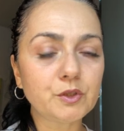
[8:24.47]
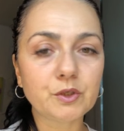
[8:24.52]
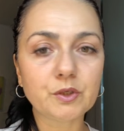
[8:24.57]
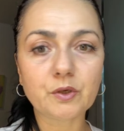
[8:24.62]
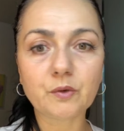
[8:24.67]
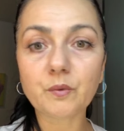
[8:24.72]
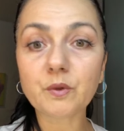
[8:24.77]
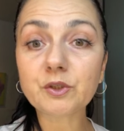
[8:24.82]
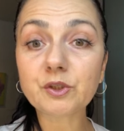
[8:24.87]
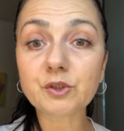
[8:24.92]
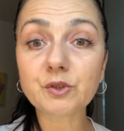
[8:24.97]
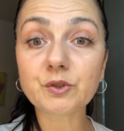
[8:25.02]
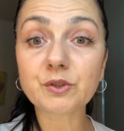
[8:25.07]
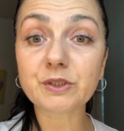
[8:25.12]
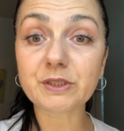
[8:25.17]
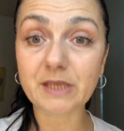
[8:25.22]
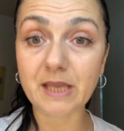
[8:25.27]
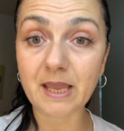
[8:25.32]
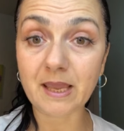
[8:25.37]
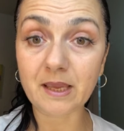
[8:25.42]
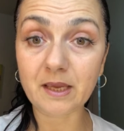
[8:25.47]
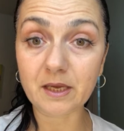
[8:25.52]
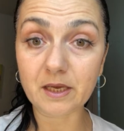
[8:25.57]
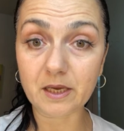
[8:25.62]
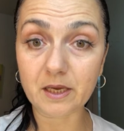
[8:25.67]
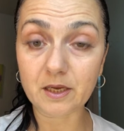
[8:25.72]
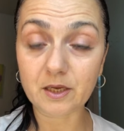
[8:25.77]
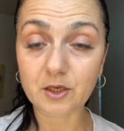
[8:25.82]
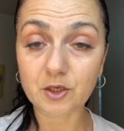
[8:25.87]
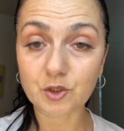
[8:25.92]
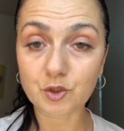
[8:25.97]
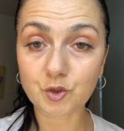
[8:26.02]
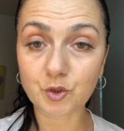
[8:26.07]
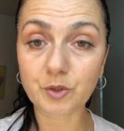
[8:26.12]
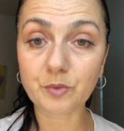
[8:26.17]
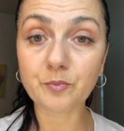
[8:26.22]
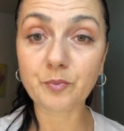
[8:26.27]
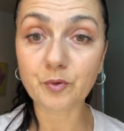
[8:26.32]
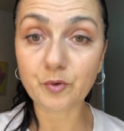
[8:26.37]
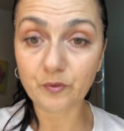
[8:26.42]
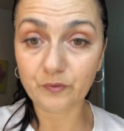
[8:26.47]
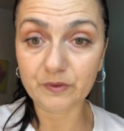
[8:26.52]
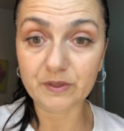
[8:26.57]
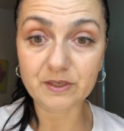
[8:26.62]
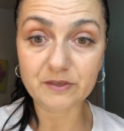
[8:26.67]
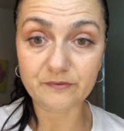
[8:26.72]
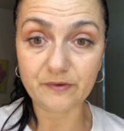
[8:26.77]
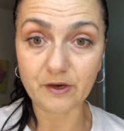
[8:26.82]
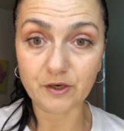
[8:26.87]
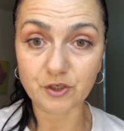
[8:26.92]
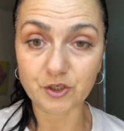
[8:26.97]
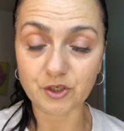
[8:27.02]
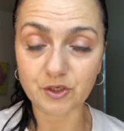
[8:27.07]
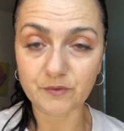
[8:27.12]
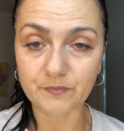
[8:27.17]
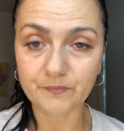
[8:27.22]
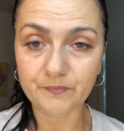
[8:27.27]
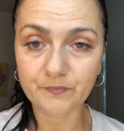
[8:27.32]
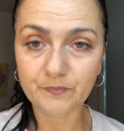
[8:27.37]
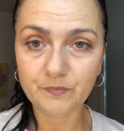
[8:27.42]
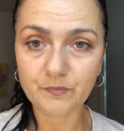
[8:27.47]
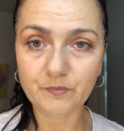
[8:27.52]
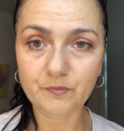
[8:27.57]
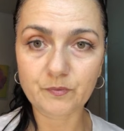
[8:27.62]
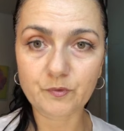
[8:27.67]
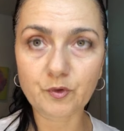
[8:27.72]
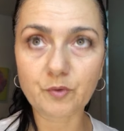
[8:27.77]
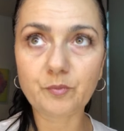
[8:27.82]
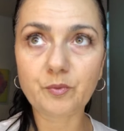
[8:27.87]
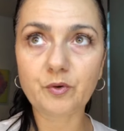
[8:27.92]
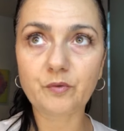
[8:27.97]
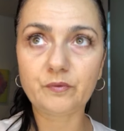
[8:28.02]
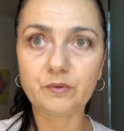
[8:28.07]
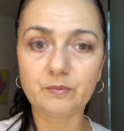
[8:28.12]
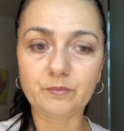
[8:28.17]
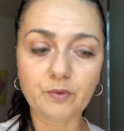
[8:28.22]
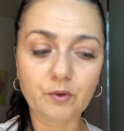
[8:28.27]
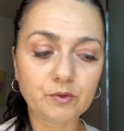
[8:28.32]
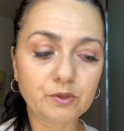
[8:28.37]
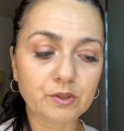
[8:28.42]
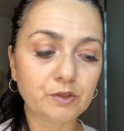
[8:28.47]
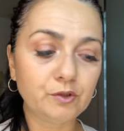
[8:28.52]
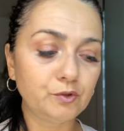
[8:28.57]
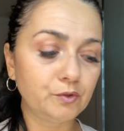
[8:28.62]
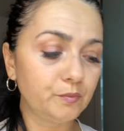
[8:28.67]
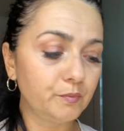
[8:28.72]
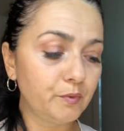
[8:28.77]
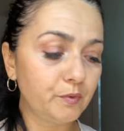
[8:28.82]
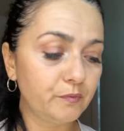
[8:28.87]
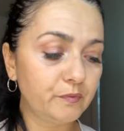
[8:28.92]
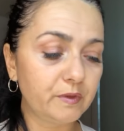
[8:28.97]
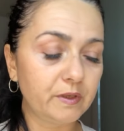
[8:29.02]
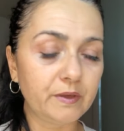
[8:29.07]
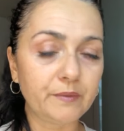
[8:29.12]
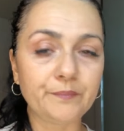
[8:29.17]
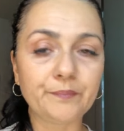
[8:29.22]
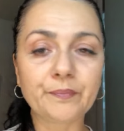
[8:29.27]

I will explain about what to take to improve this function,